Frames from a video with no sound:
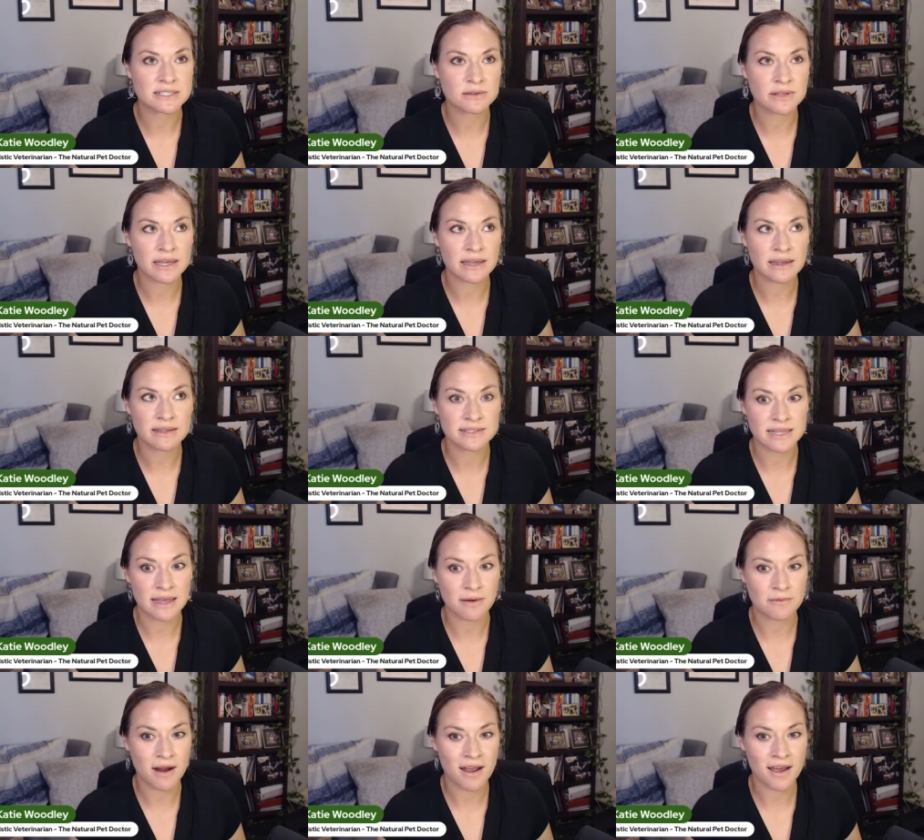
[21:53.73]
So like, is
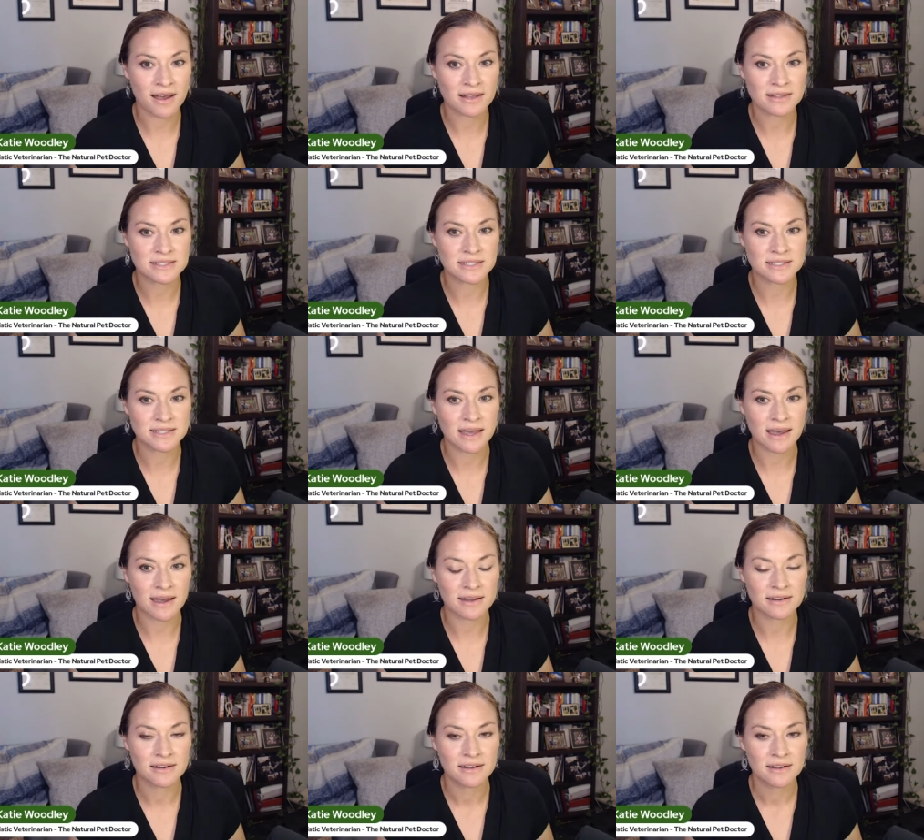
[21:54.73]
that rats? Is
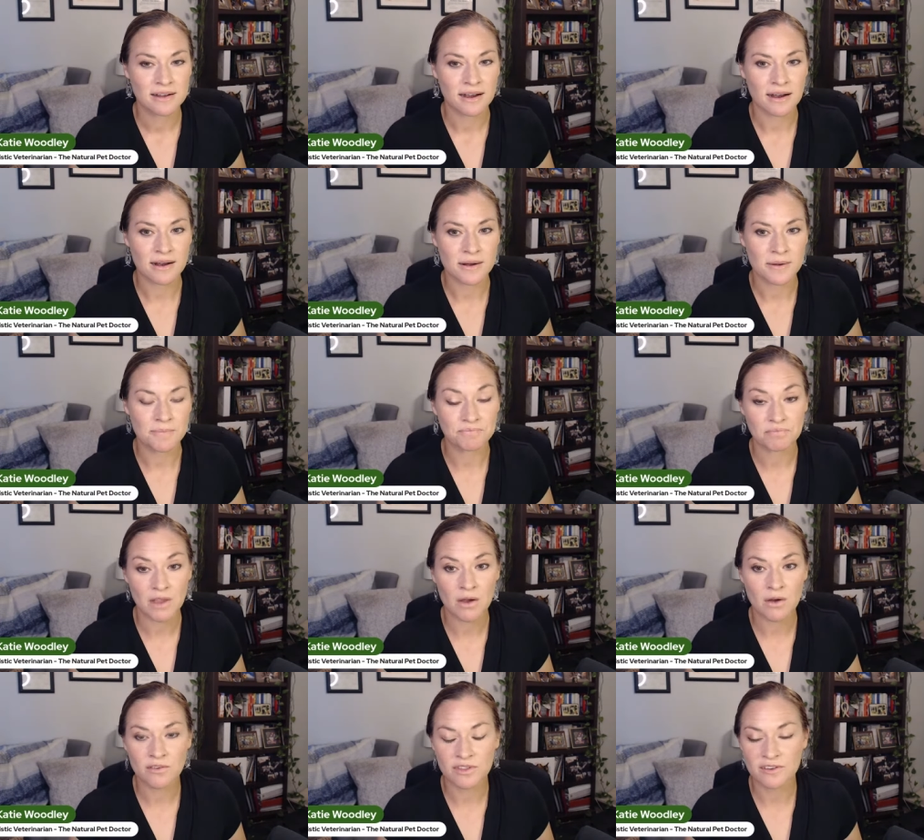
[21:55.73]
that, oh,
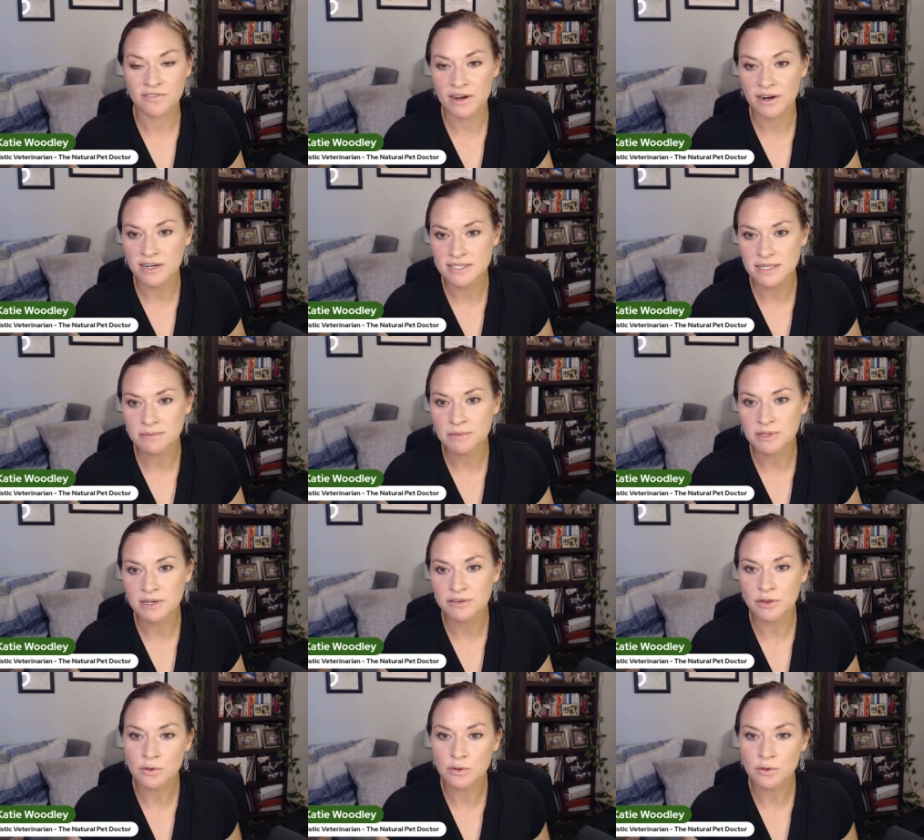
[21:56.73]
and they're very similar.